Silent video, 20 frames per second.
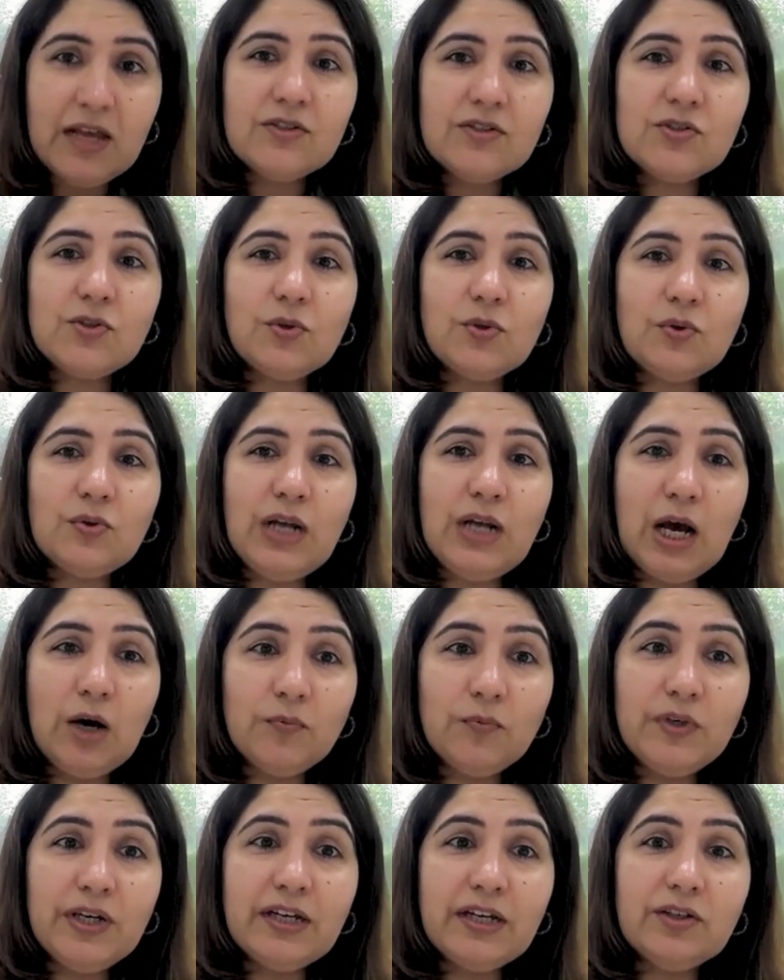So
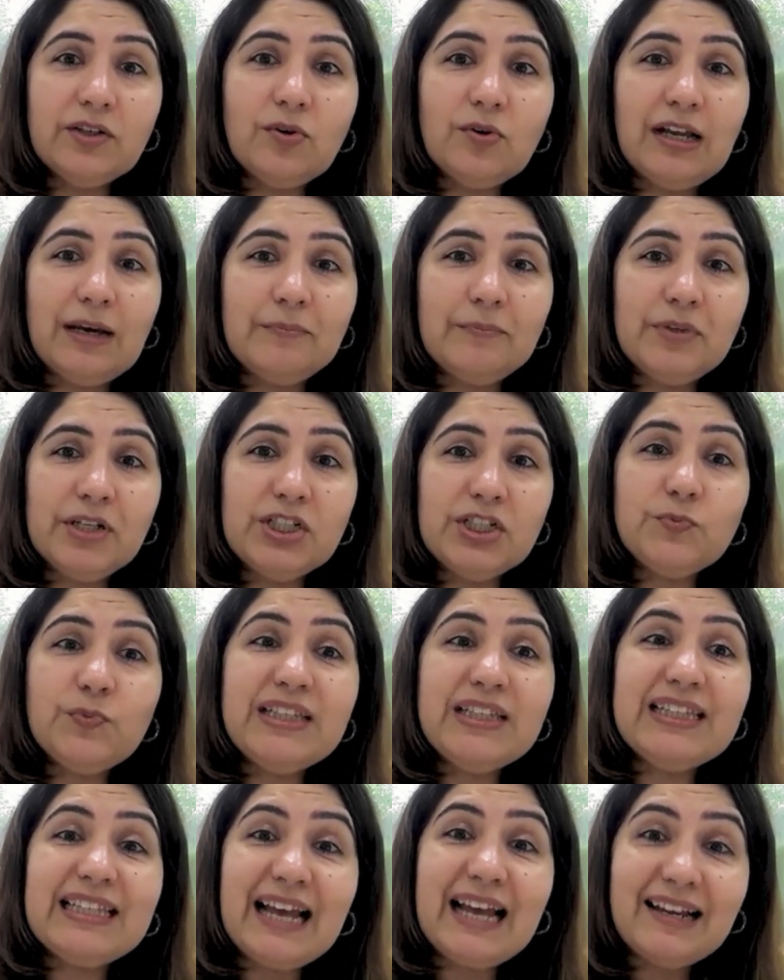now we are in collaboration
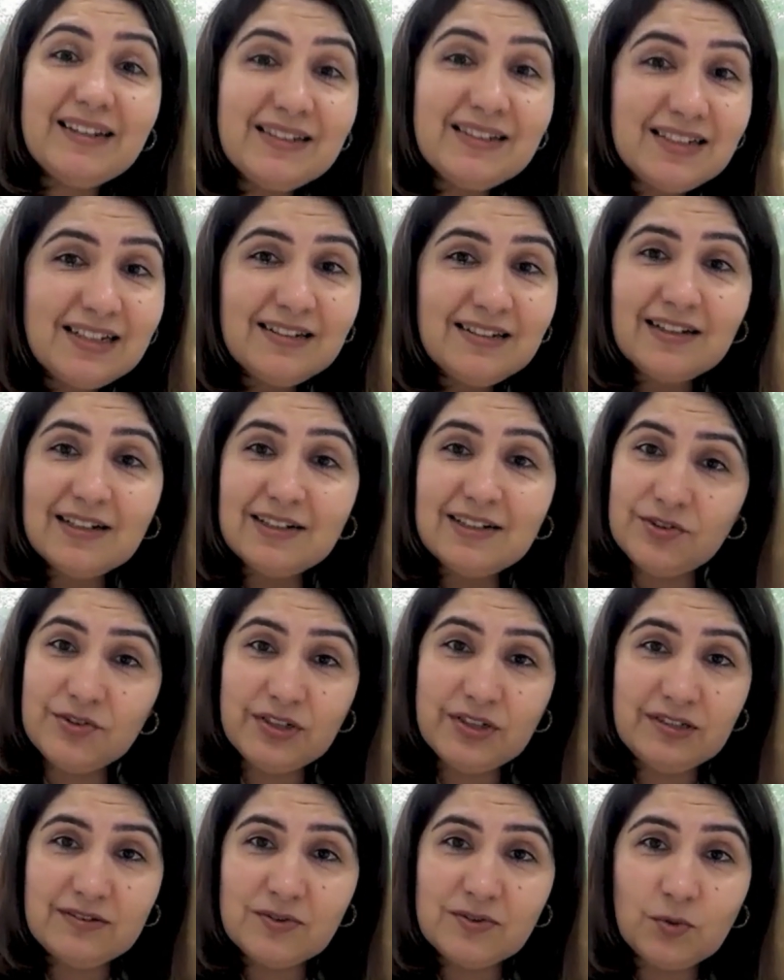with 19
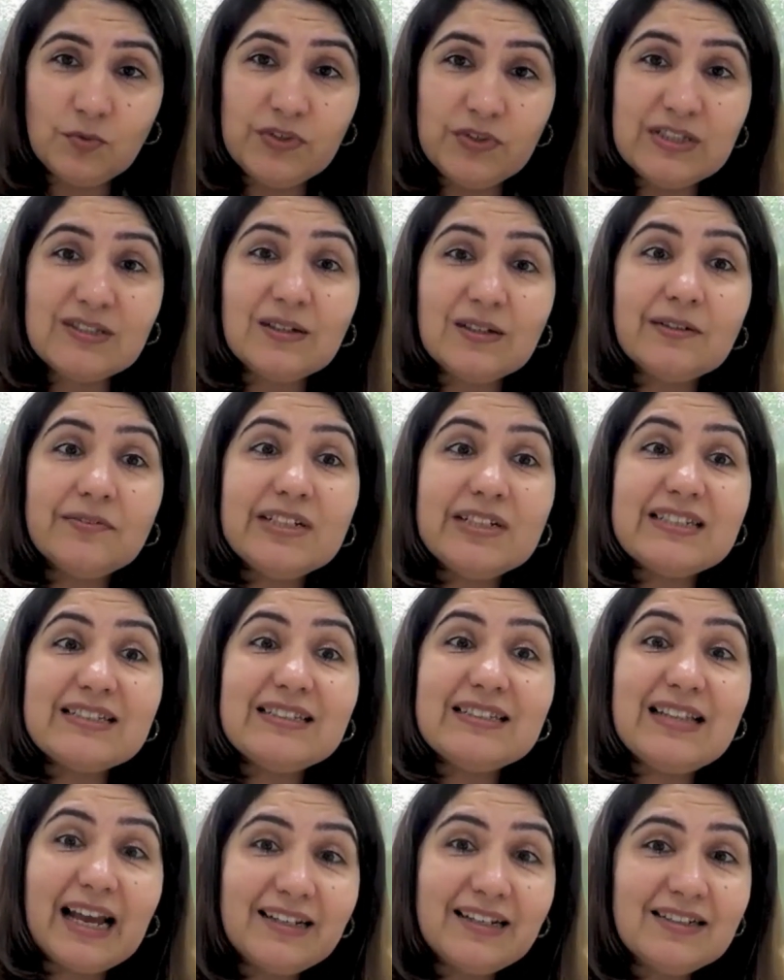countries. So we service
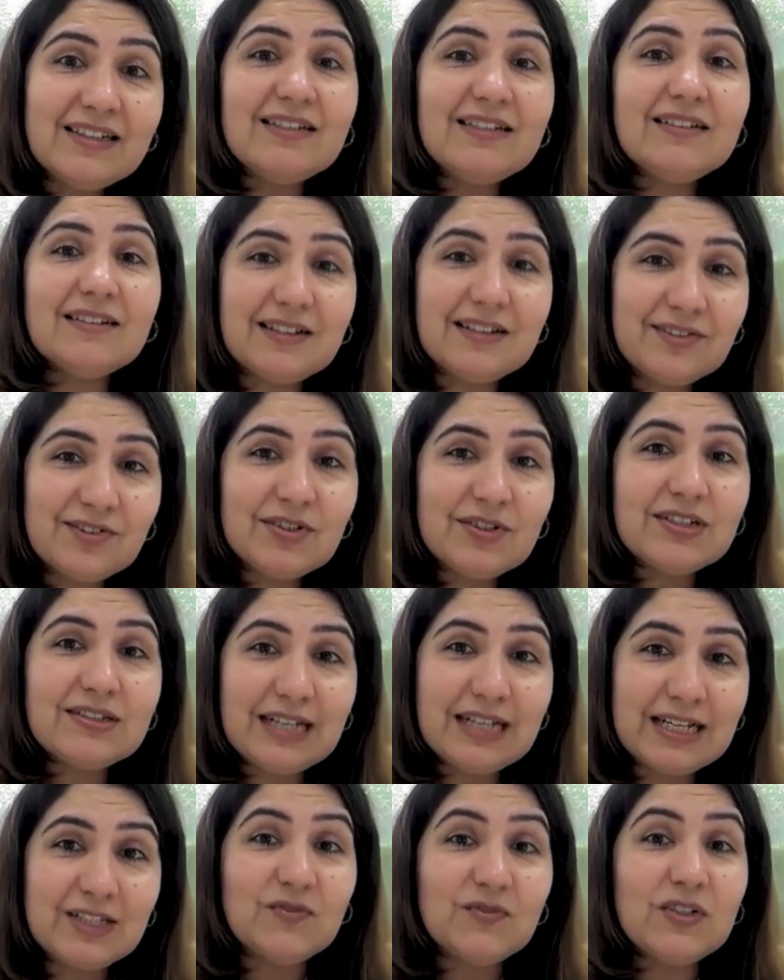19 countries
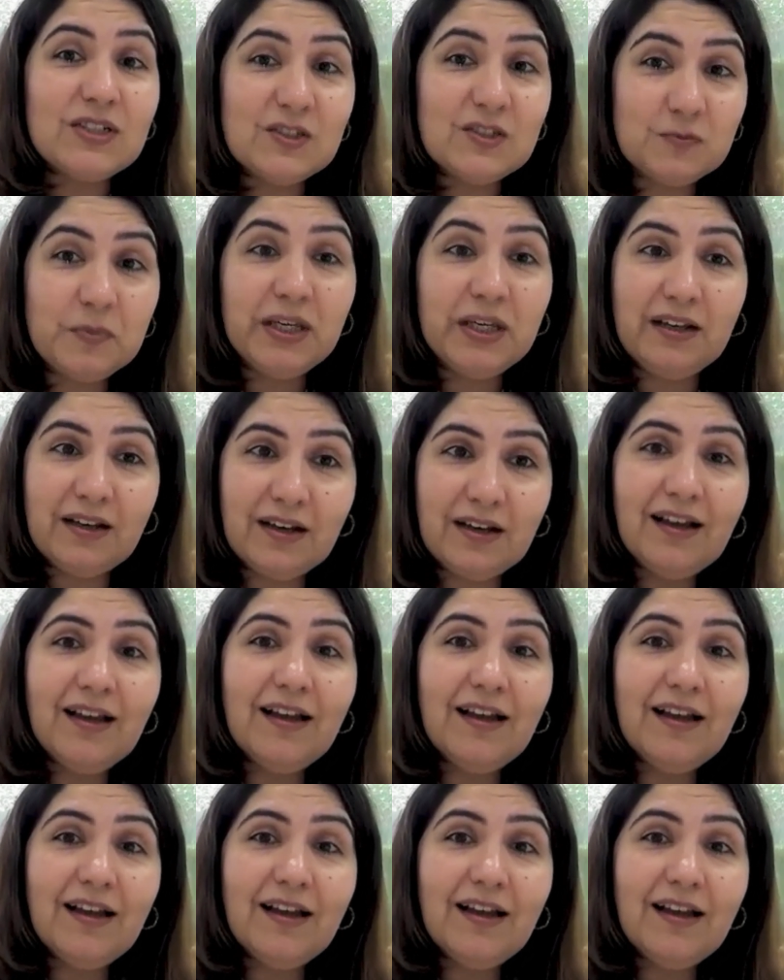as we speak.